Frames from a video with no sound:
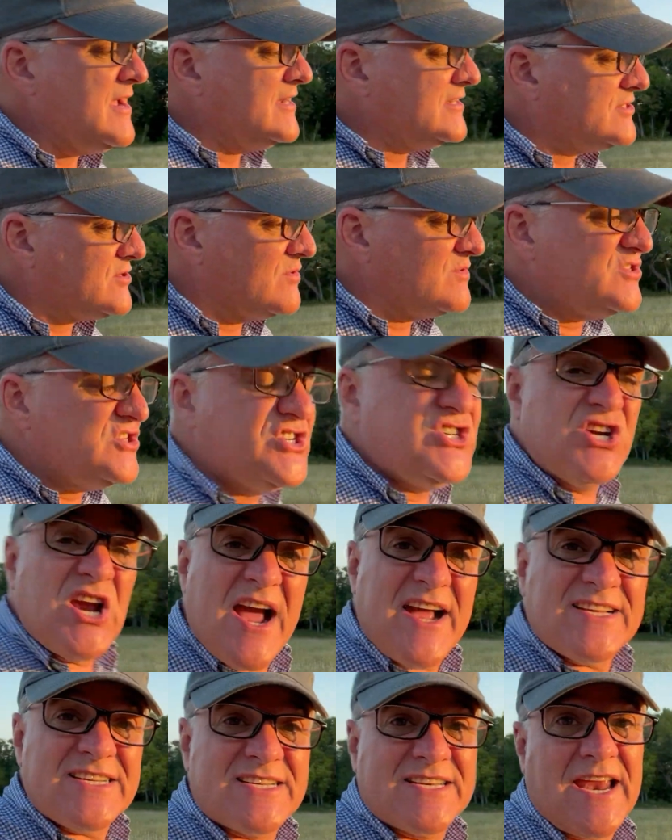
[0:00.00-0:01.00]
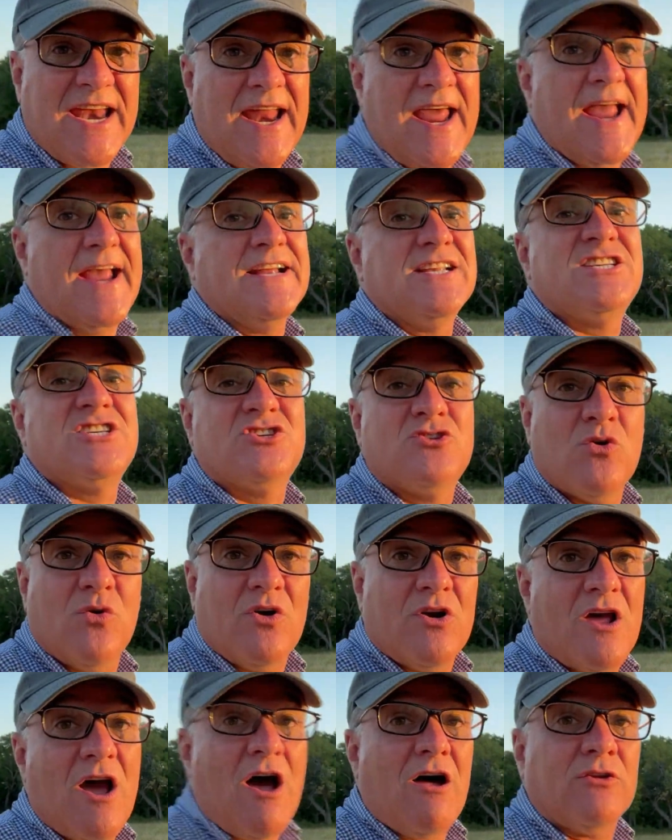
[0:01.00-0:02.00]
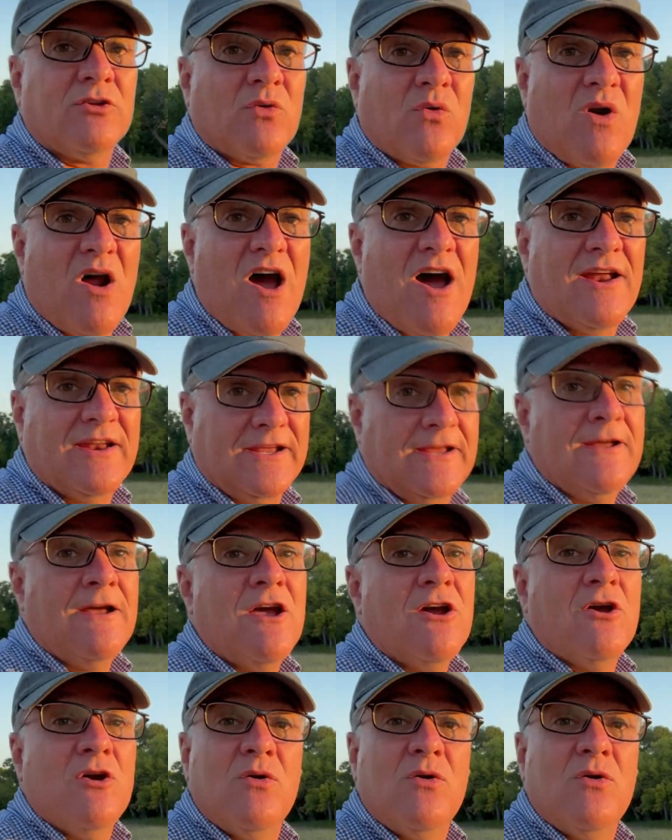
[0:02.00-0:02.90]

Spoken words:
So just today, Stuart Alderati,